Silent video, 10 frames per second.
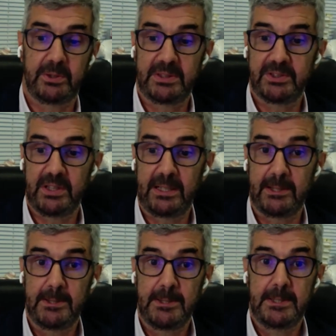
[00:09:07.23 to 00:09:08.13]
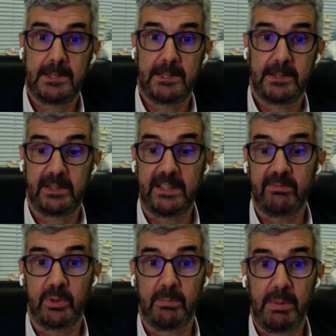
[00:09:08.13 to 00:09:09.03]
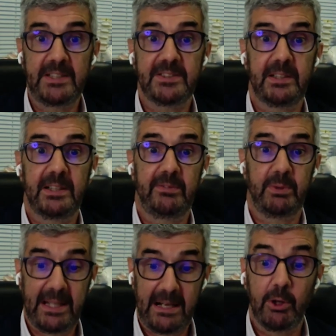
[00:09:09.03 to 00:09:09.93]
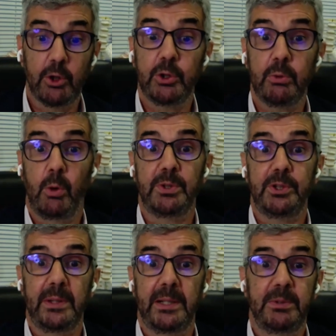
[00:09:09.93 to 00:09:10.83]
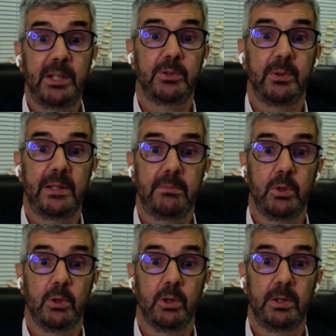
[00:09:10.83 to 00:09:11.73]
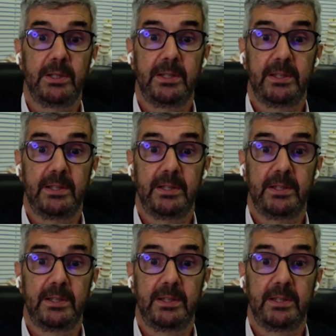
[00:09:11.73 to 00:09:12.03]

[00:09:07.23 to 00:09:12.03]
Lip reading: So it's saying that even with a baseline, if we carry on doing what we're doing and we don't do any more,